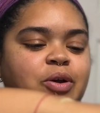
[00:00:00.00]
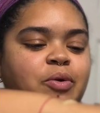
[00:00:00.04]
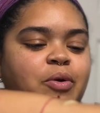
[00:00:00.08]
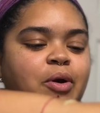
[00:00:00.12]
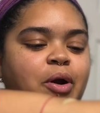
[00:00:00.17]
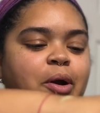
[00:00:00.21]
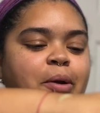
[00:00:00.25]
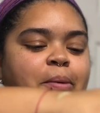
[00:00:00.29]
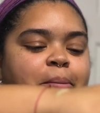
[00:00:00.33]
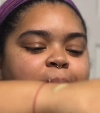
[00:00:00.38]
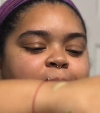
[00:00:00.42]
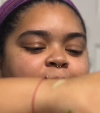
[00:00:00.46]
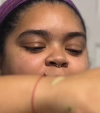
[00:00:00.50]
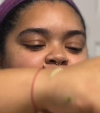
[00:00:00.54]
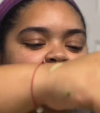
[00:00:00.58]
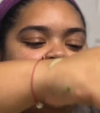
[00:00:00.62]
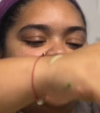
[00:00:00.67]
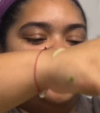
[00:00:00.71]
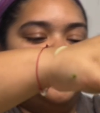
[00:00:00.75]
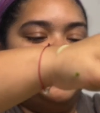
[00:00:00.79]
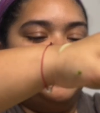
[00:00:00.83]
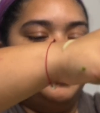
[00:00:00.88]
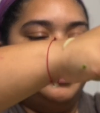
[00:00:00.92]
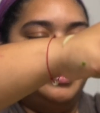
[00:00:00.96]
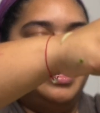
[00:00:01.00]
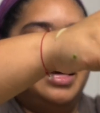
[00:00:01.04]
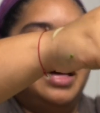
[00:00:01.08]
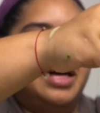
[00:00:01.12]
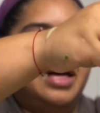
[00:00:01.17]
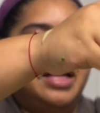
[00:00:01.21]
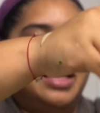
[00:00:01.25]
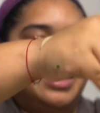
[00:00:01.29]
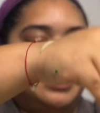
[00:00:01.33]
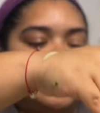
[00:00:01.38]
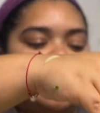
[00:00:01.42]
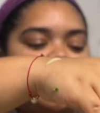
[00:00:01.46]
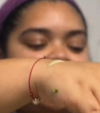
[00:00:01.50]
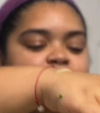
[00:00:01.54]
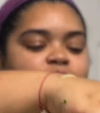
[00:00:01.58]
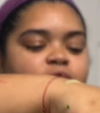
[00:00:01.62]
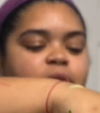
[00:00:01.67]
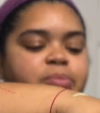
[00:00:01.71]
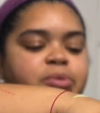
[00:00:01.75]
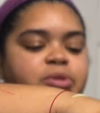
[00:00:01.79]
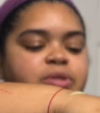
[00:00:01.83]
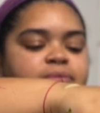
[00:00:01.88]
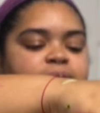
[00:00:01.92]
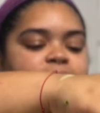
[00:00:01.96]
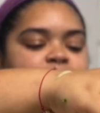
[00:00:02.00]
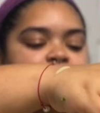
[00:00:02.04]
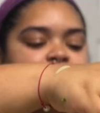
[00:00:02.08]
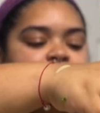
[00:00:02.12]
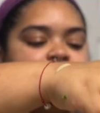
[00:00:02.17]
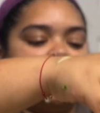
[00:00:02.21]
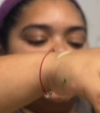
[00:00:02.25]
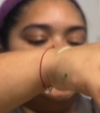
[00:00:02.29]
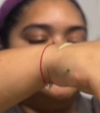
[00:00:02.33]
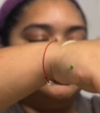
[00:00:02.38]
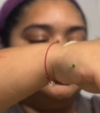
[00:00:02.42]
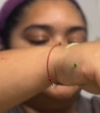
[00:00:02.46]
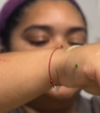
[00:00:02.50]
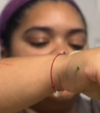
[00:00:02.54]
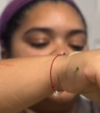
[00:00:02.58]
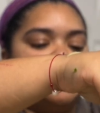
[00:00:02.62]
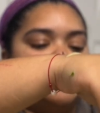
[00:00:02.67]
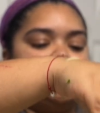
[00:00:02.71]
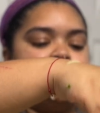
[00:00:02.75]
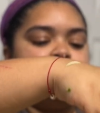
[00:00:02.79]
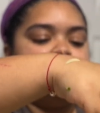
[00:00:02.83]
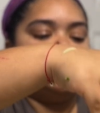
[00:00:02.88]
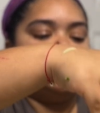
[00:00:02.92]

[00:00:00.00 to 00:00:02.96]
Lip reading: our bowl. I almost feel like I should chop it